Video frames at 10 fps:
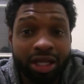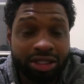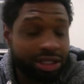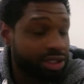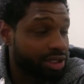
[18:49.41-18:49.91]

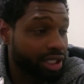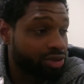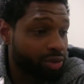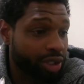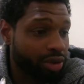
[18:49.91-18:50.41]
That's just
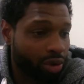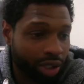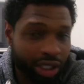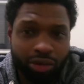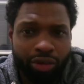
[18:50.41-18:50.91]
that's real. Or
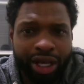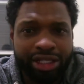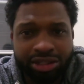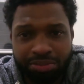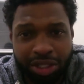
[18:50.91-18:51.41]
get a
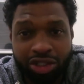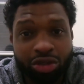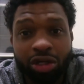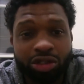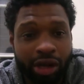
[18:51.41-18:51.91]
raise and be a
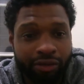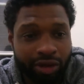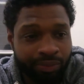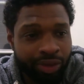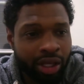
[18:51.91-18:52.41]
truck driver